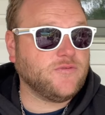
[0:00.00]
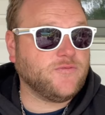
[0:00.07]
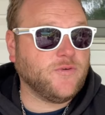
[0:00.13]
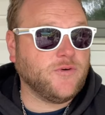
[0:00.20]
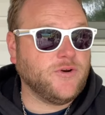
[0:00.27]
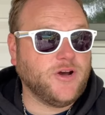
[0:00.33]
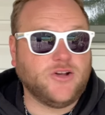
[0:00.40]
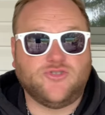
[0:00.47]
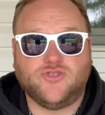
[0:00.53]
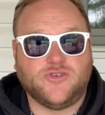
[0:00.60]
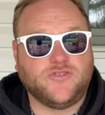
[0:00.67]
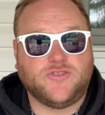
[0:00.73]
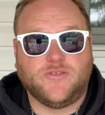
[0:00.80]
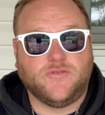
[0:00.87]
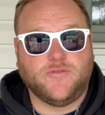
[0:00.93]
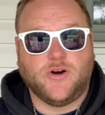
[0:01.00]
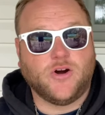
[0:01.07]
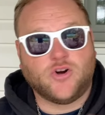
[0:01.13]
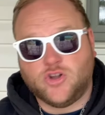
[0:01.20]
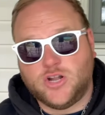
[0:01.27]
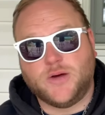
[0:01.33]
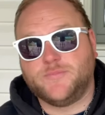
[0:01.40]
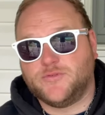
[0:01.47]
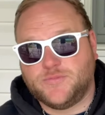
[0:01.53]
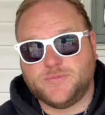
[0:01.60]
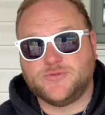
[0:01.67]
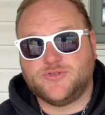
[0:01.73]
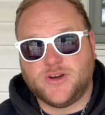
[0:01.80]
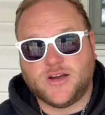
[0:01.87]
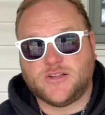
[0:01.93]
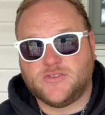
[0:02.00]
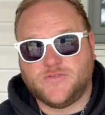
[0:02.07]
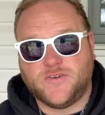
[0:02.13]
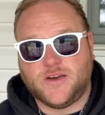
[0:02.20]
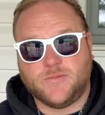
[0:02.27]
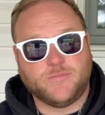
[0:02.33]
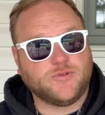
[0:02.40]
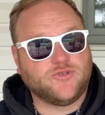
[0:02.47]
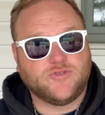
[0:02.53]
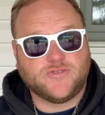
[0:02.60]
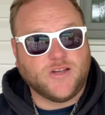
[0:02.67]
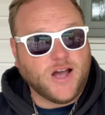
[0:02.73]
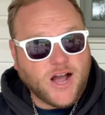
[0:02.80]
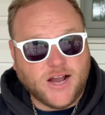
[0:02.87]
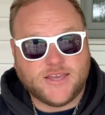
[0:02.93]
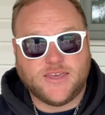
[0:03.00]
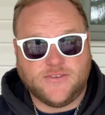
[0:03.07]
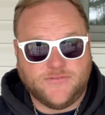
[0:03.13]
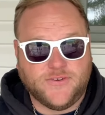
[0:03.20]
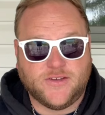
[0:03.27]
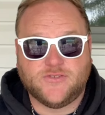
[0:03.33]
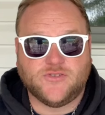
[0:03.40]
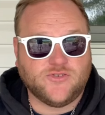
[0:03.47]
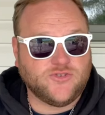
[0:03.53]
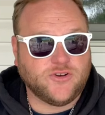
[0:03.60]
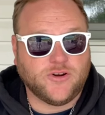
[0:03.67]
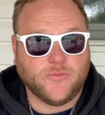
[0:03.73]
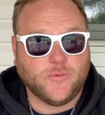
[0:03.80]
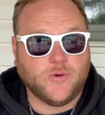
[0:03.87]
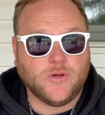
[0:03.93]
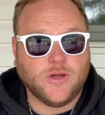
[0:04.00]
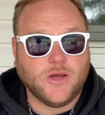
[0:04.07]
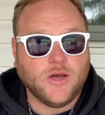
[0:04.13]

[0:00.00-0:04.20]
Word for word: for not just a Columbus Blue Jackets fan, but just hockey fans in general.